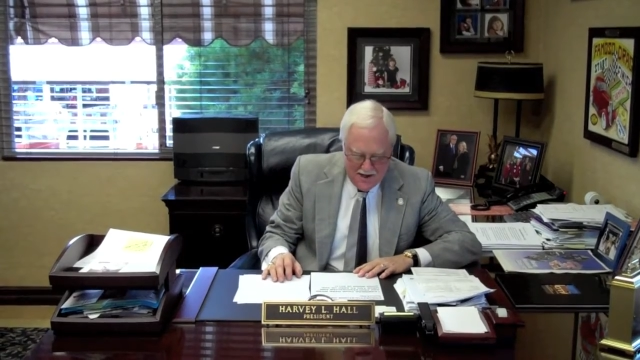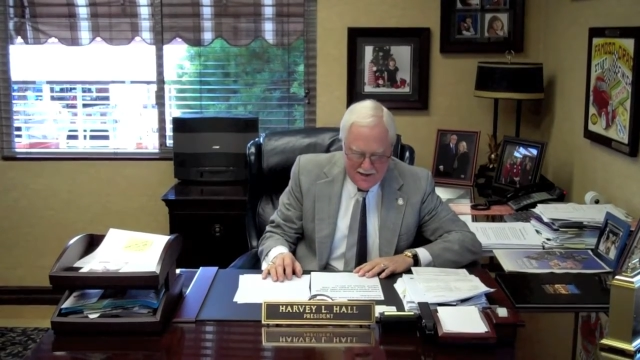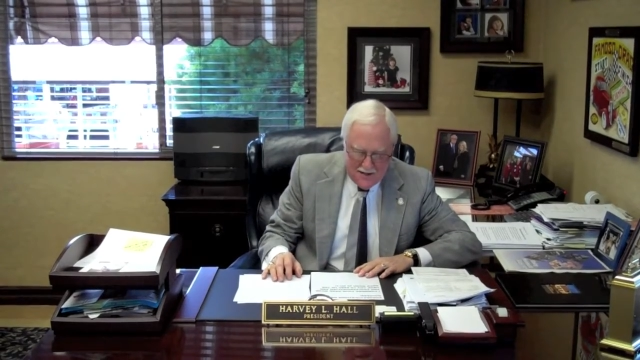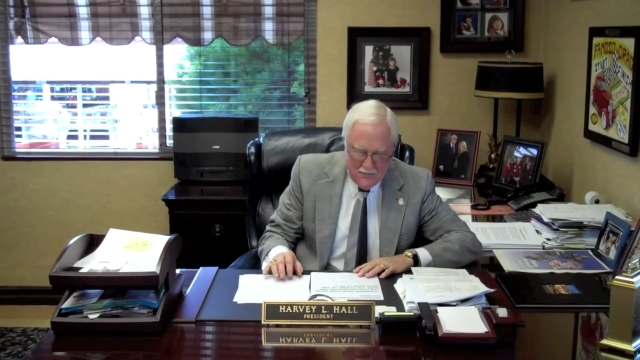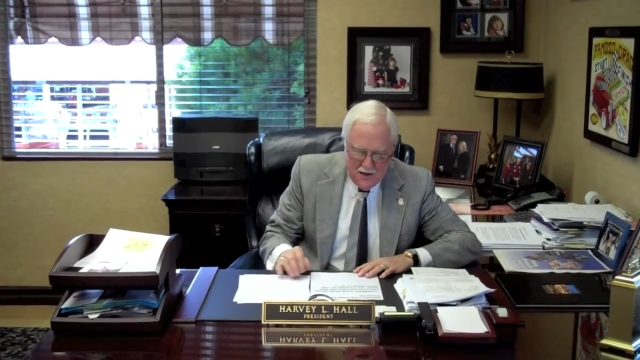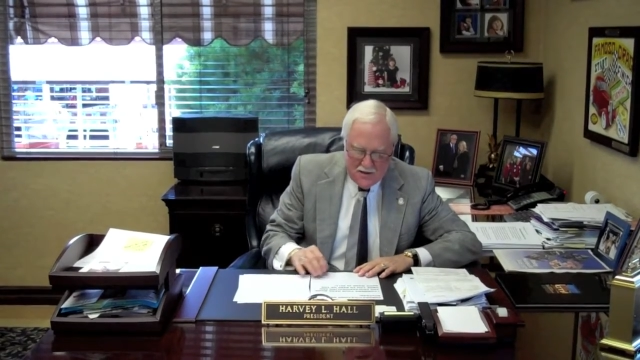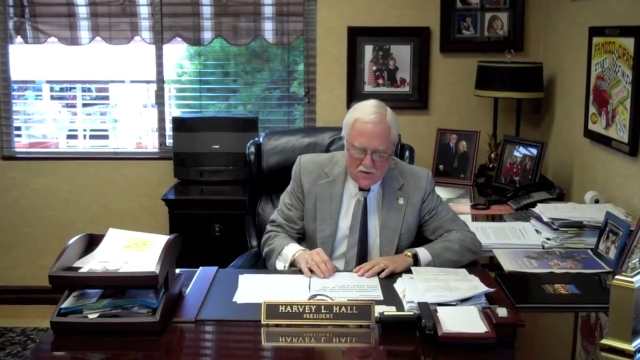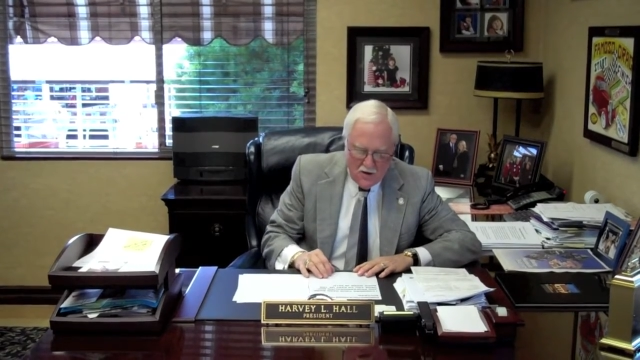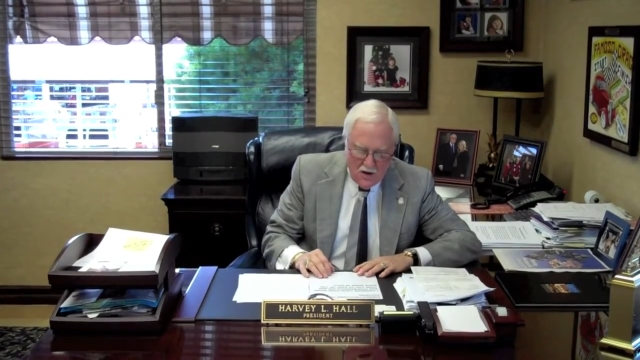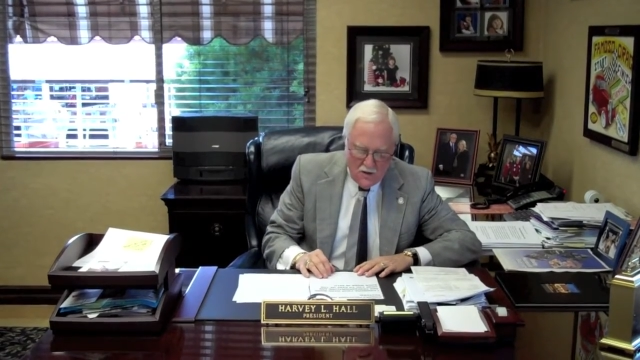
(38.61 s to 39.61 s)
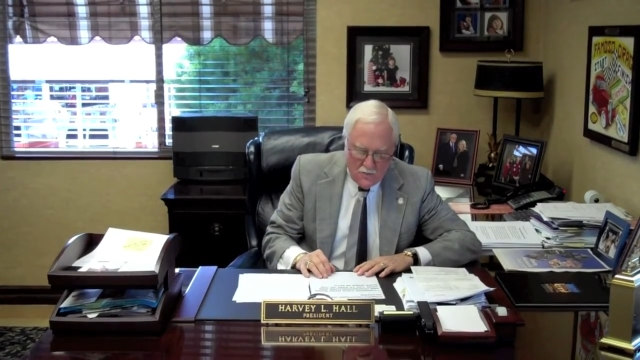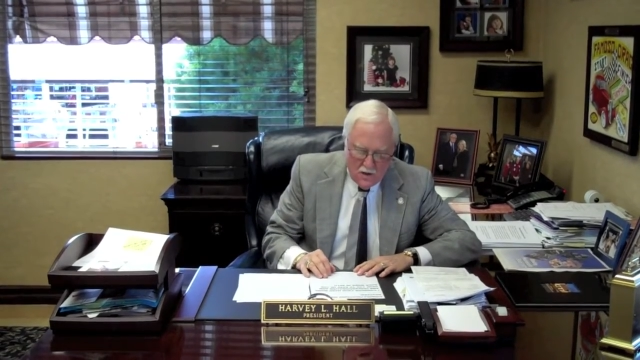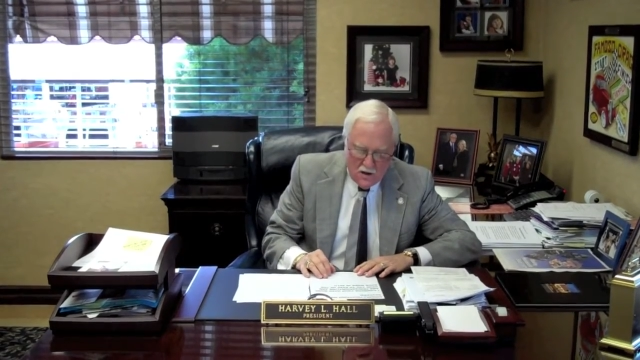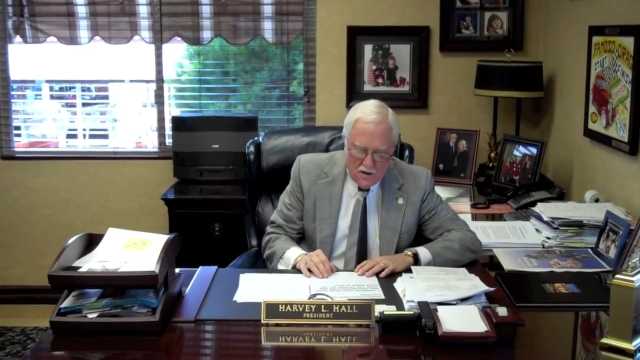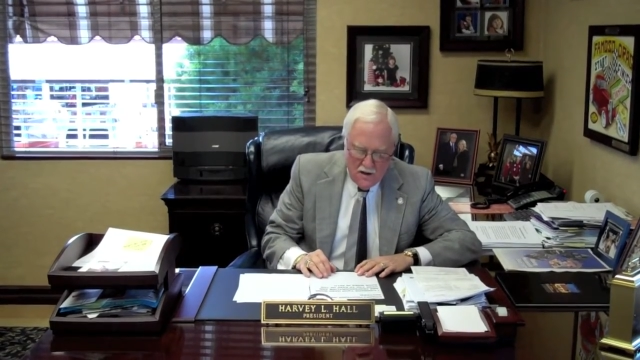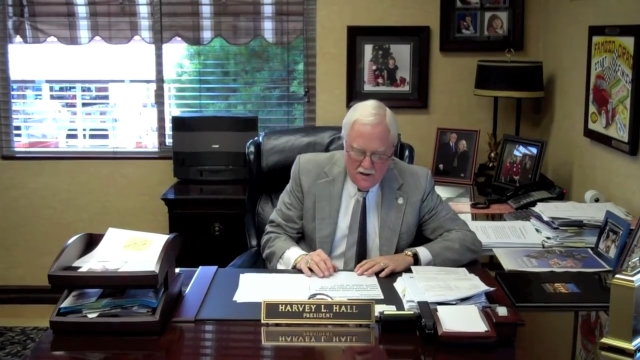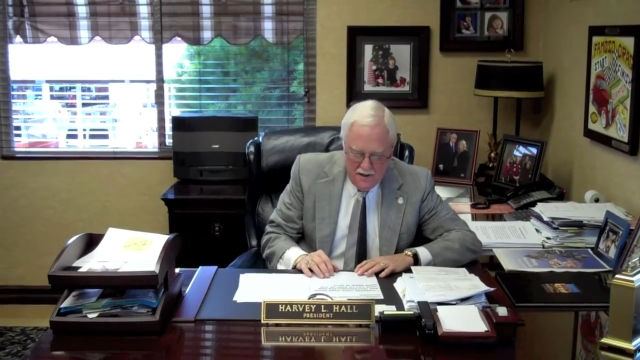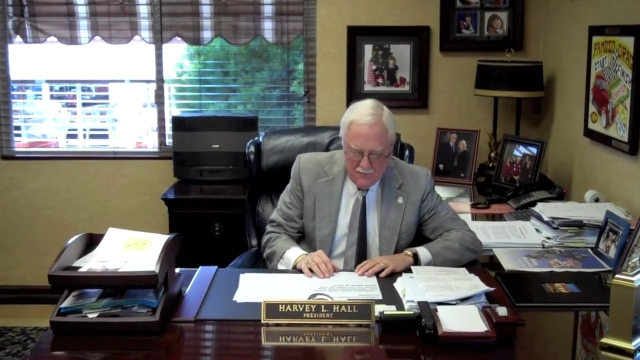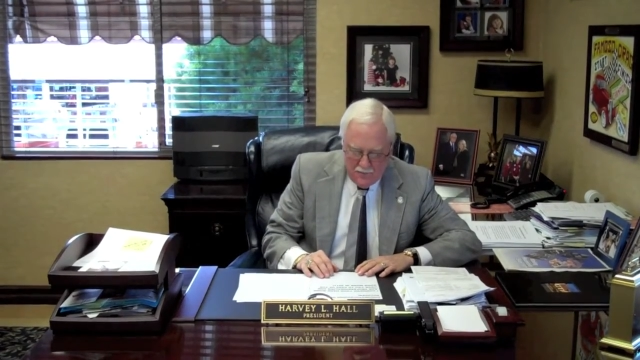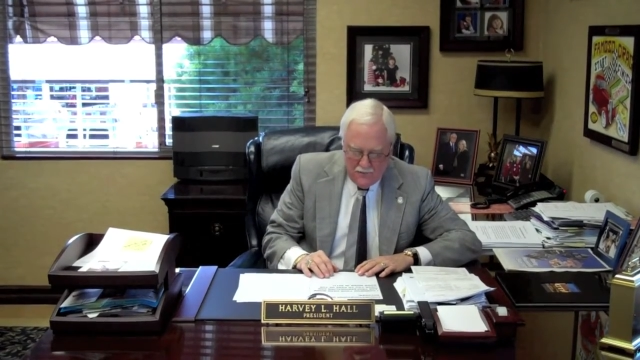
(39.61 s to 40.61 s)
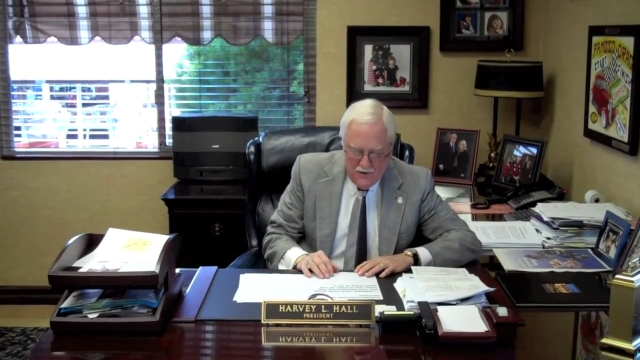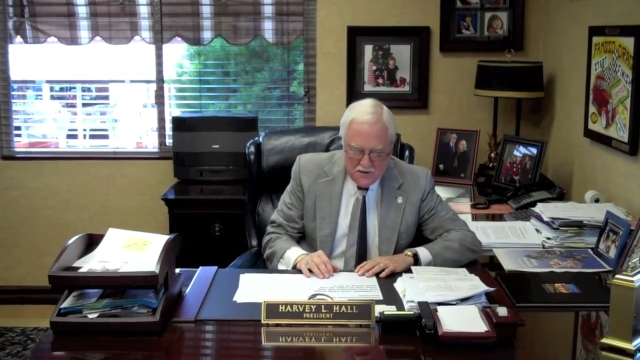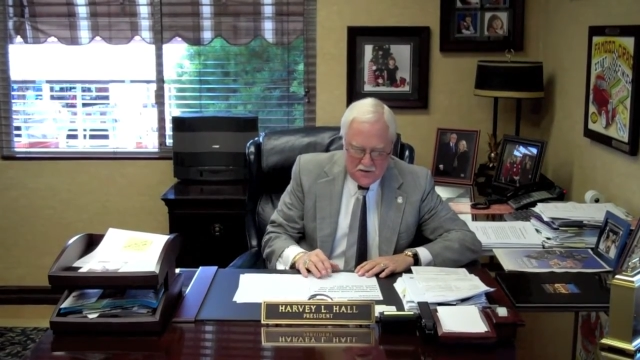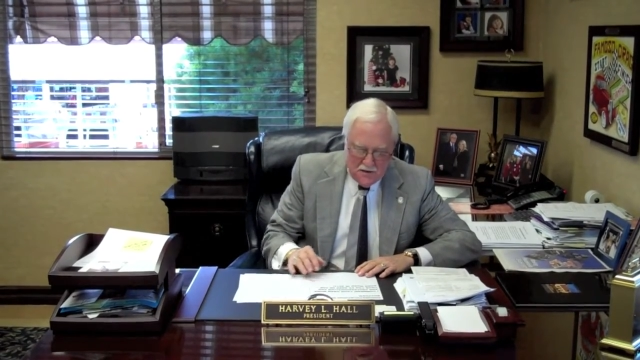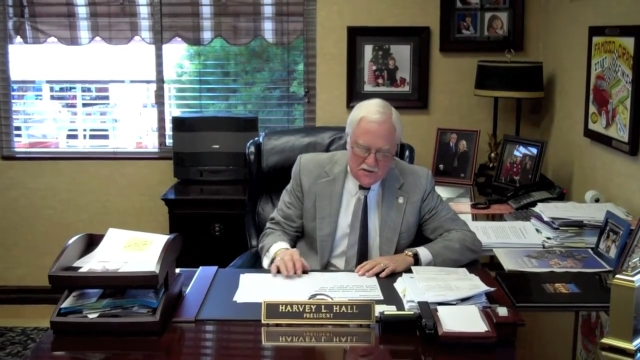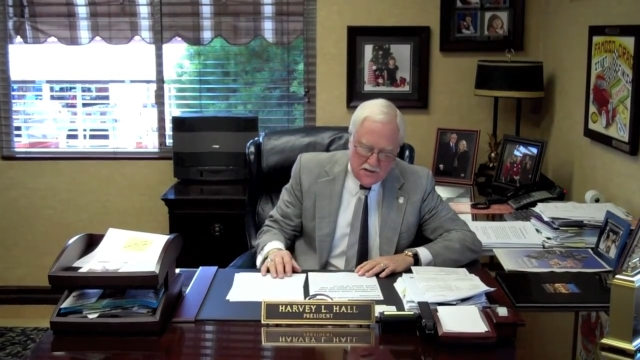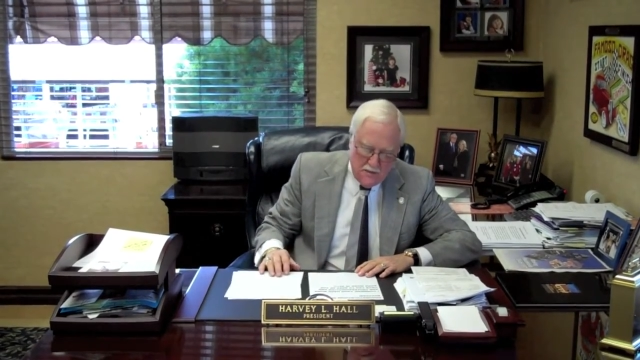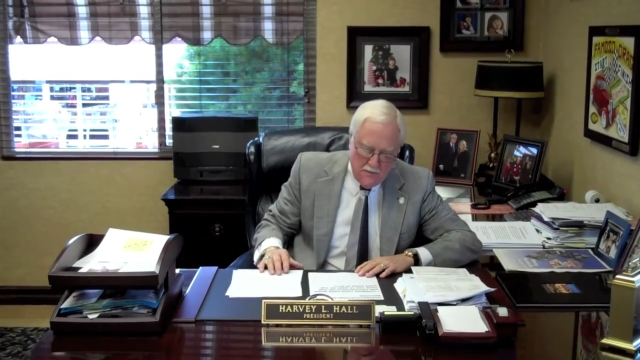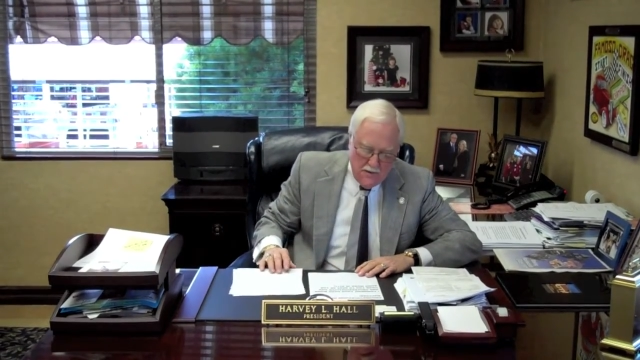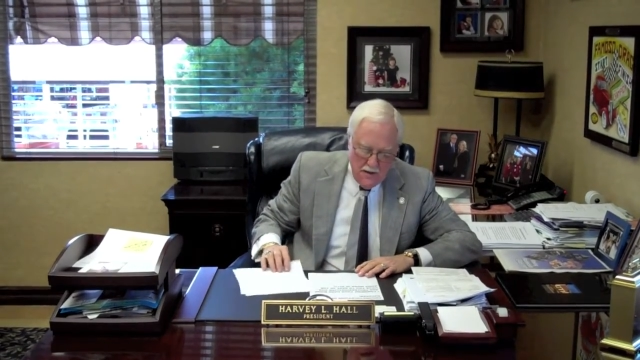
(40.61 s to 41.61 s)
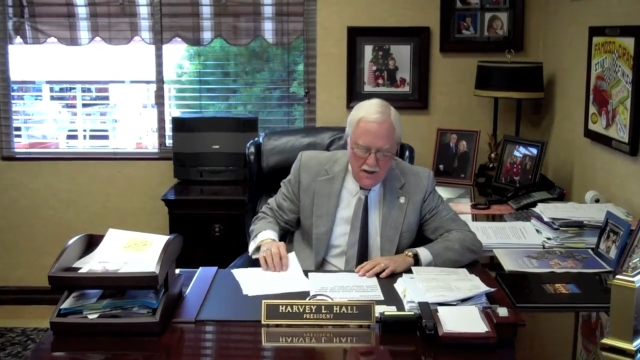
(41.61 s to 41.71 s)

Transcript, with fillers: I commend your hard work and professionalism